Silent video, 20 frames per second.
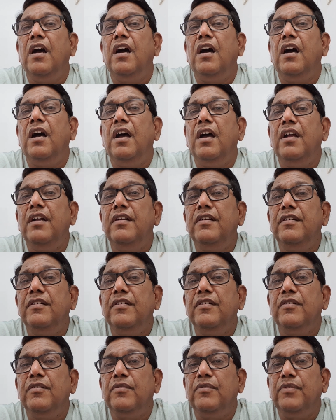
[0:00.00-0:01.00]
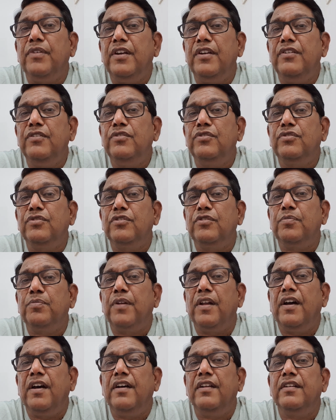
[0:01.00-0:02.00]
and when you should
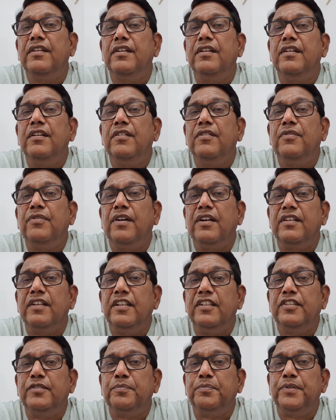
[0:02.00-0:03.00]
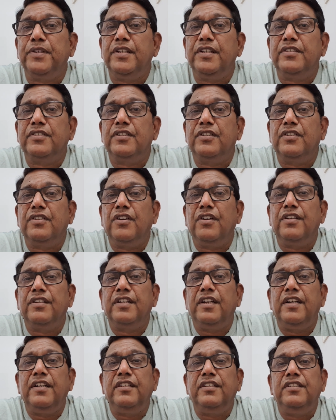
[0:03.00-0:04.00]
plan for the spares and all
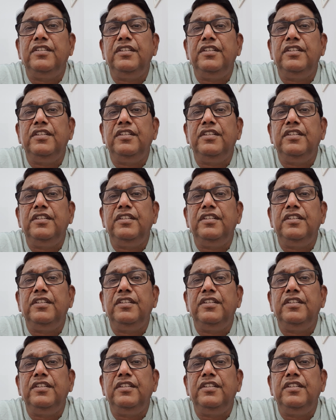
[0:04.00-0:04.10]
that.